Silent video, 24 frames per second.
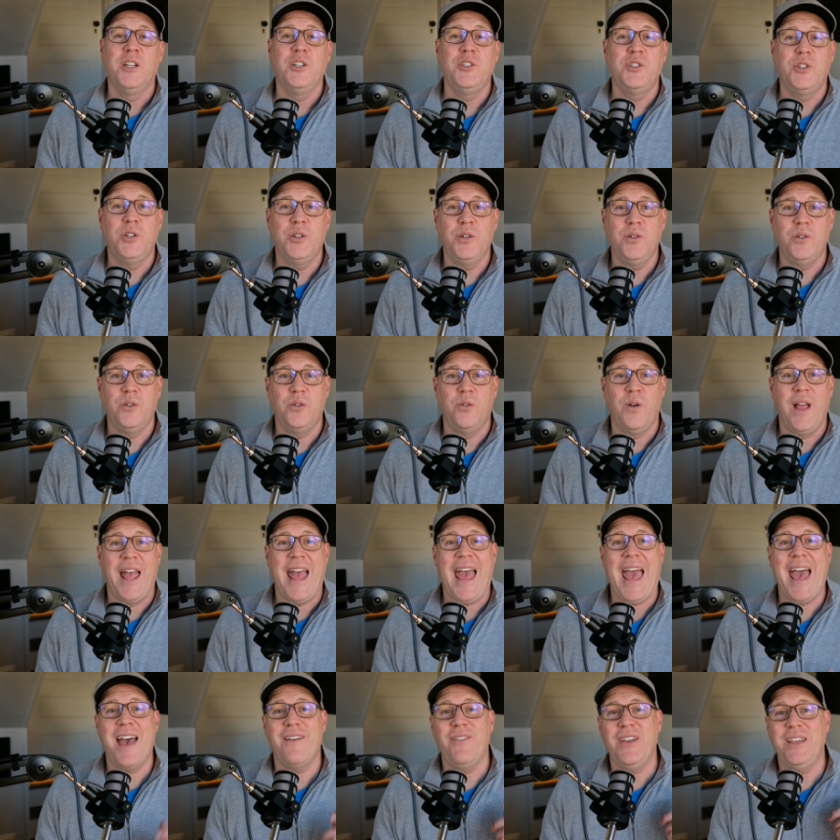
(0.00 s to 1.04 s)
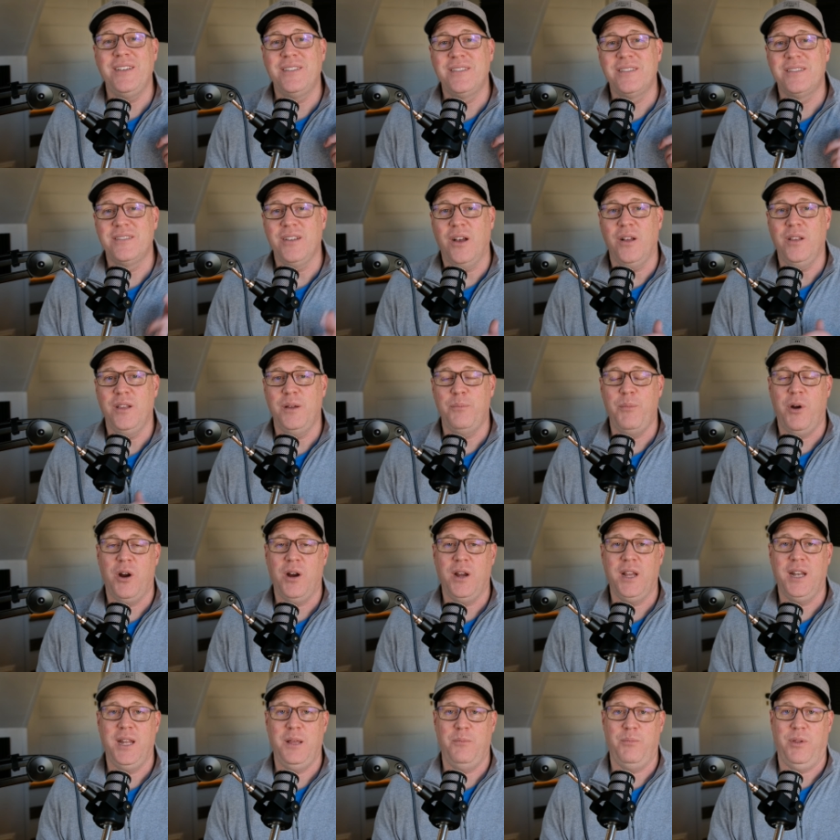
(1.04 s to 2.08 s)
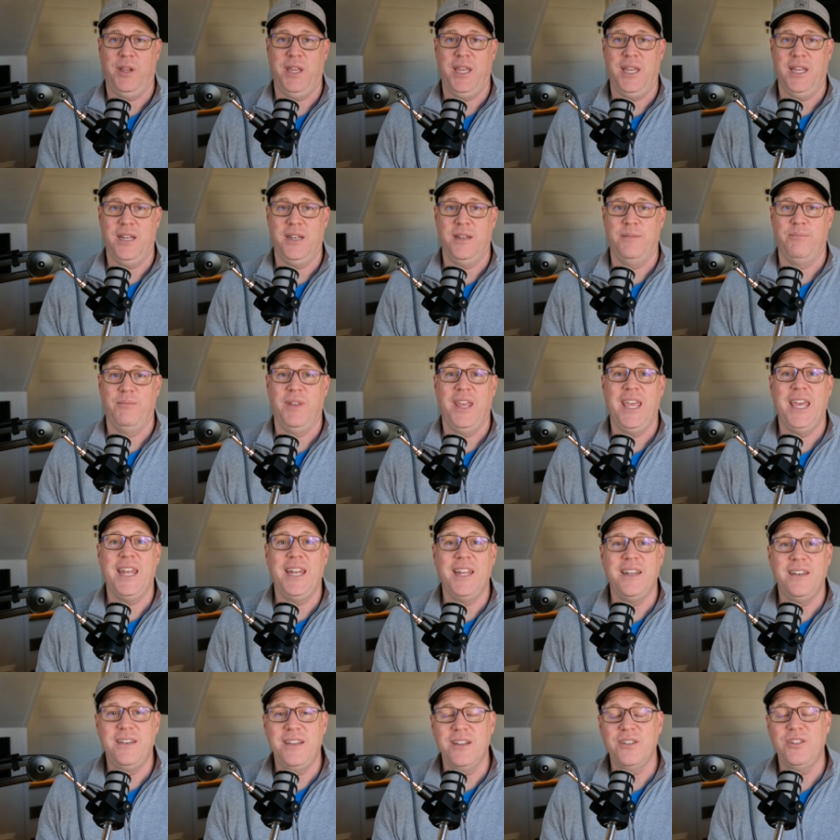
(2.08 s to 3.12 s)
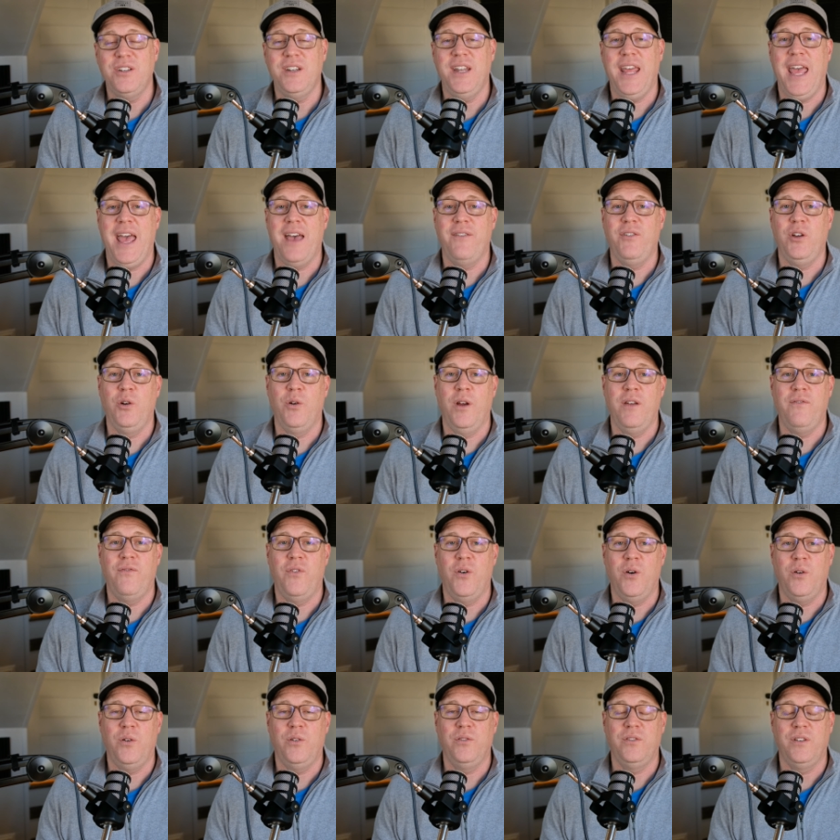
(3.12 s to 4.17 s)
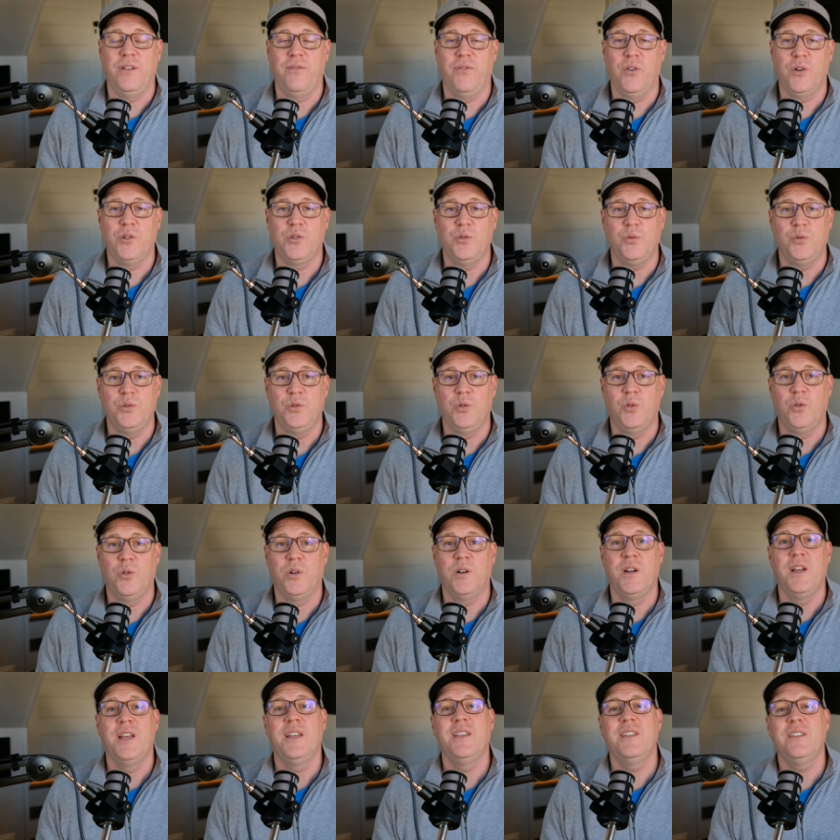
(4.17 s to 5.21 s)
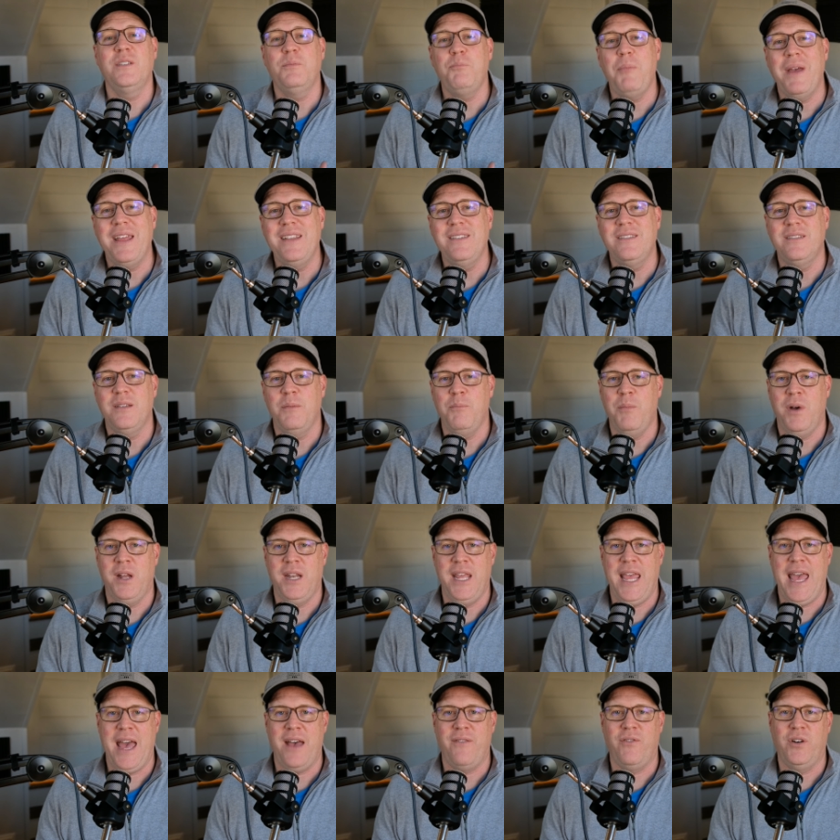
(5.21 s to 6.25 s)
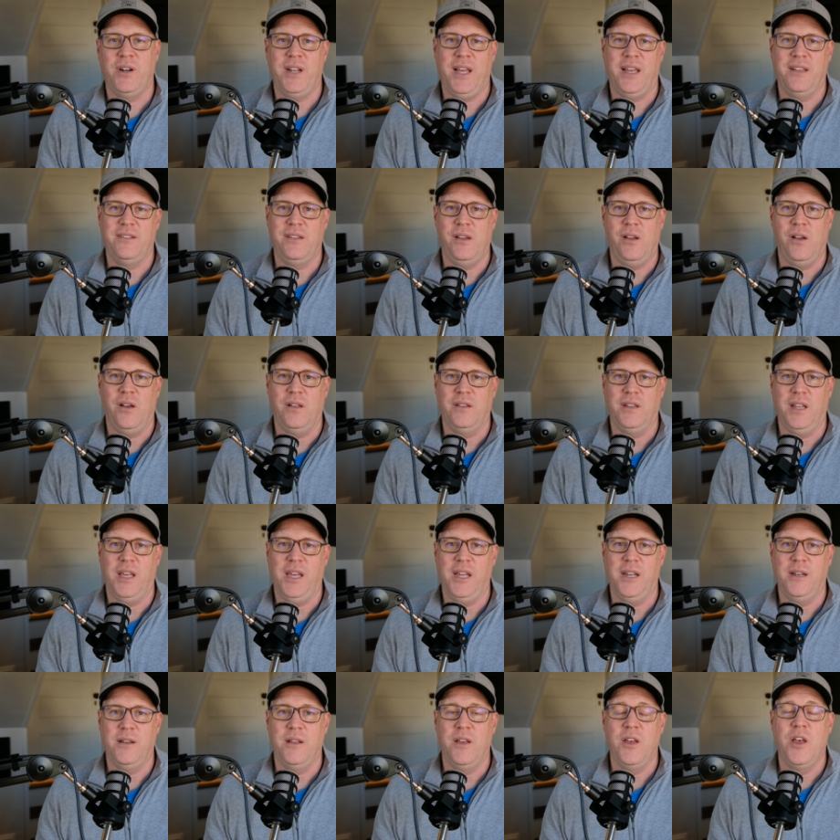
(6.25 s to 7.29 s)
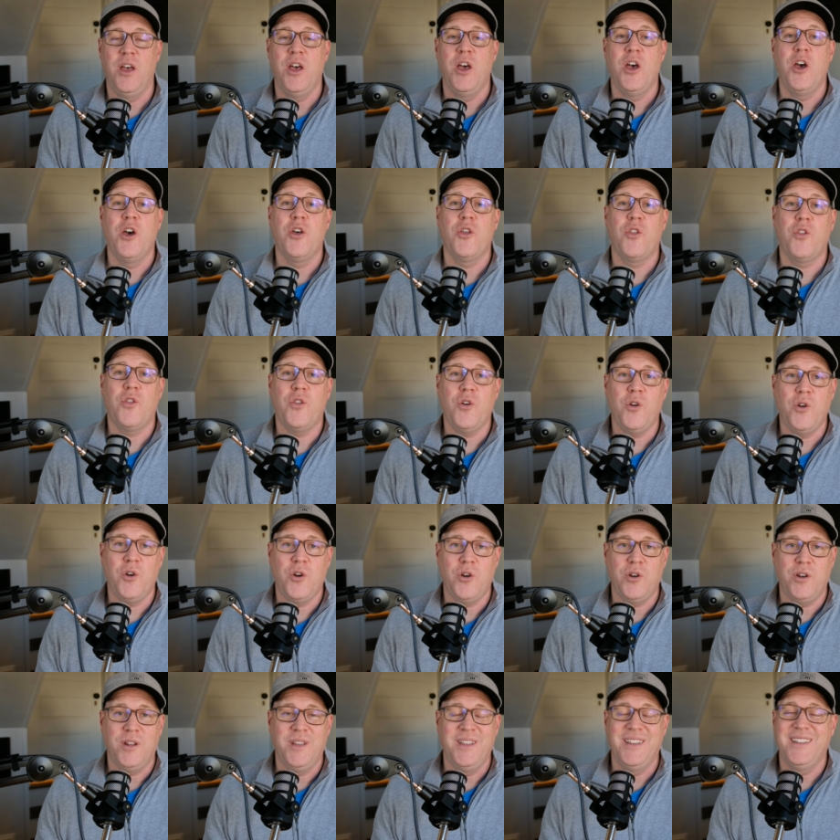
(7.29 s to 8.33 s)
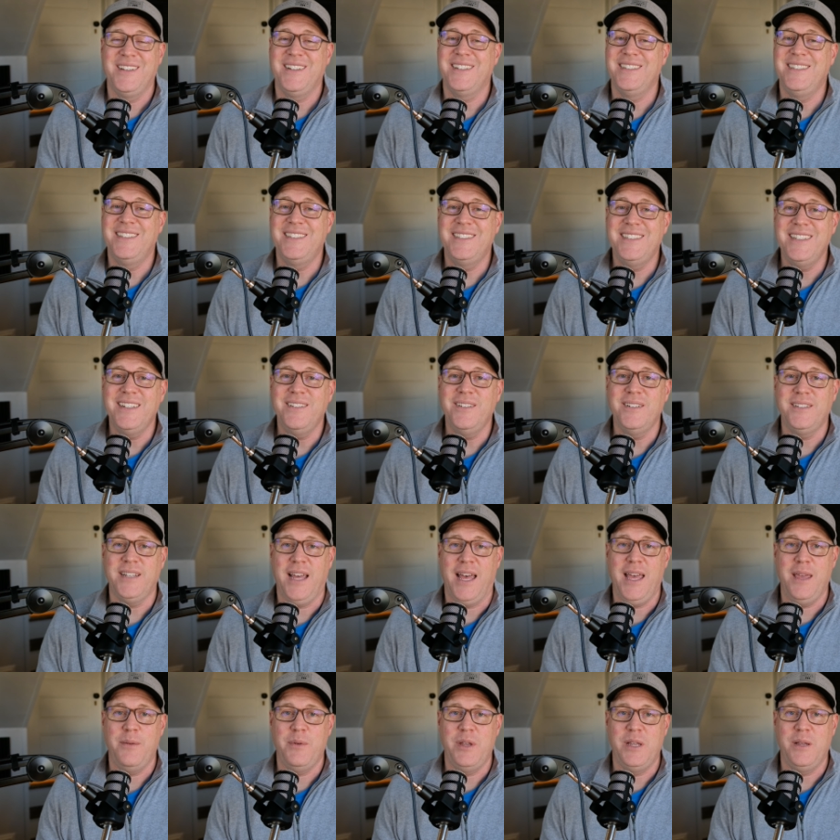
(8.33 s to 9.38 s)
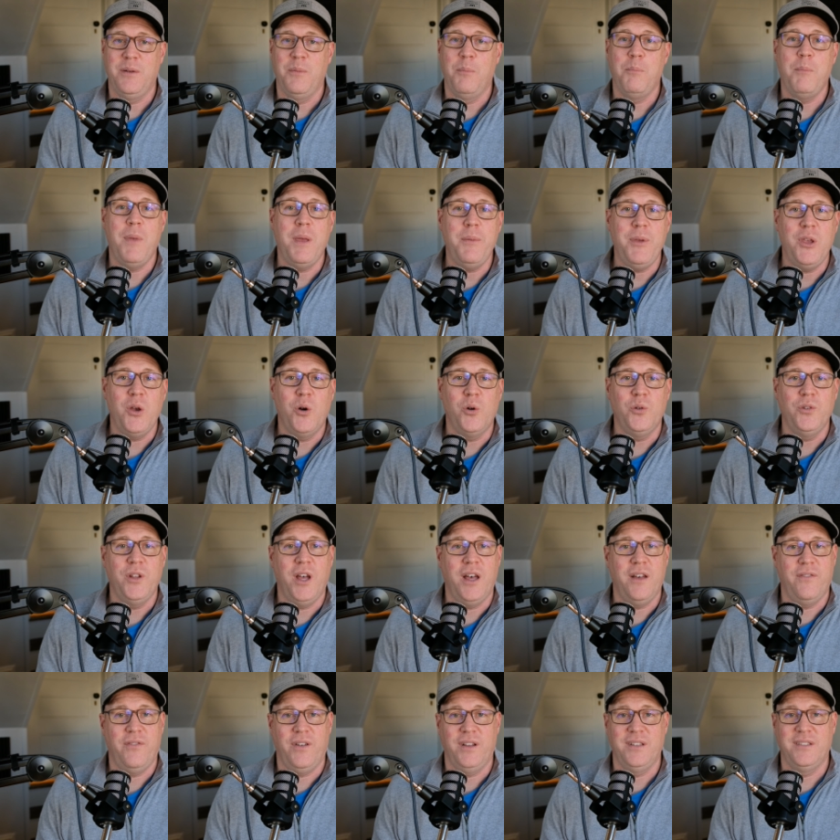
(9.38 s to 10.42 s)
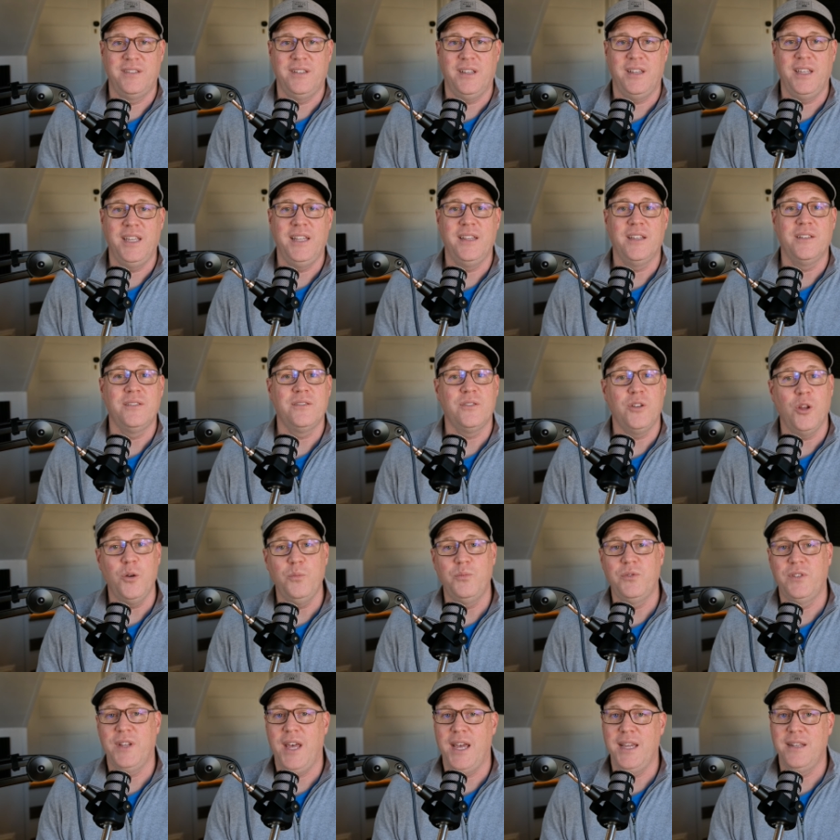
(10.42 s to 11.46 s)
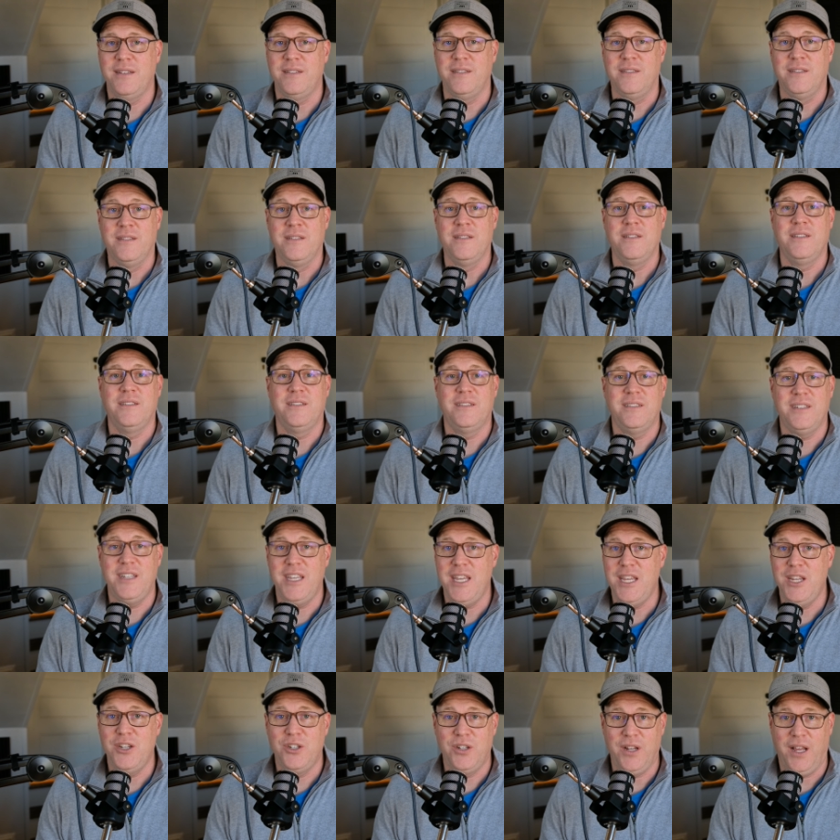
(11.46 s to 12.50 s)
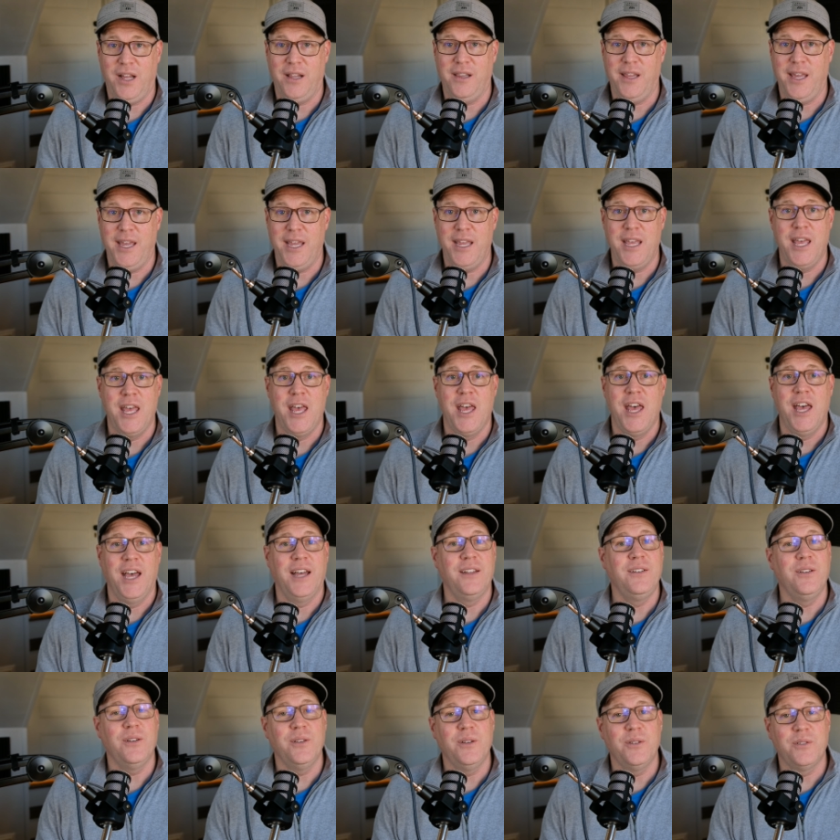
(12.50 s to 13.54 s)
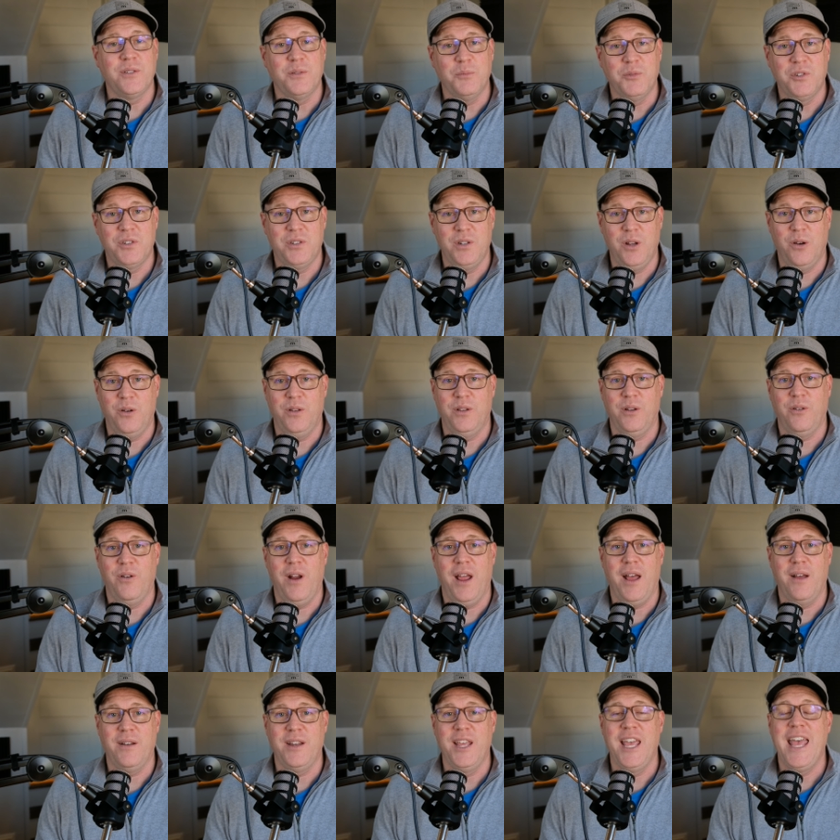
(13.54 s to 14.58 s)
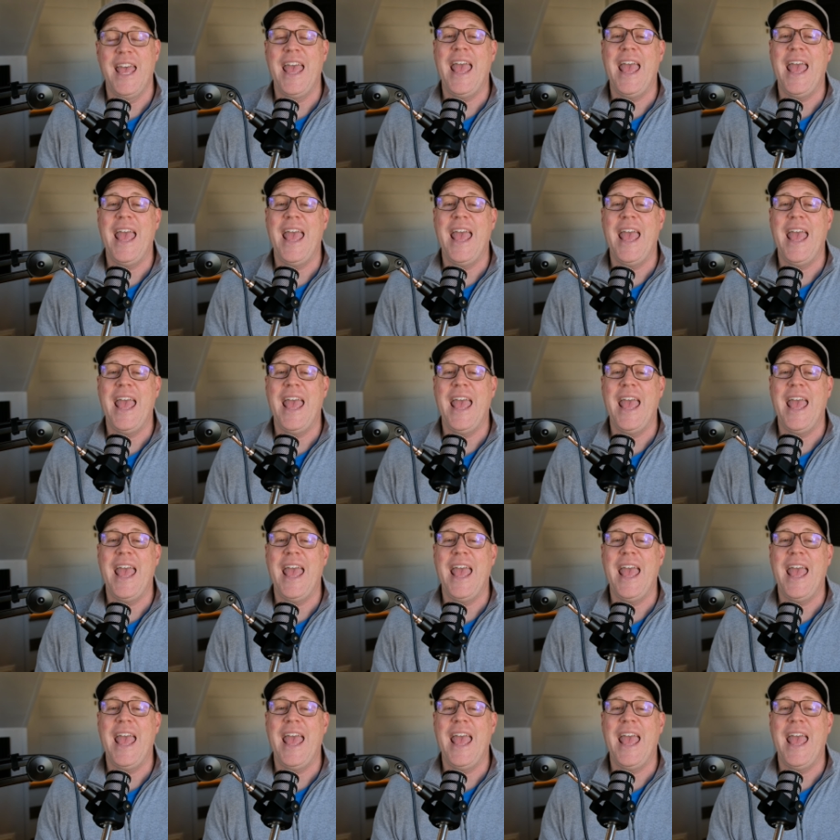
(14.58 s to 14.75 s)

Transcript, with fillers: 2, have a solid marketing plan. In addition to having great photos and a virtual tour, spend some money advertising online. 3rd, consider timing. Maybe hold off on selling the slopeside ski chalet until there's some snow on the ground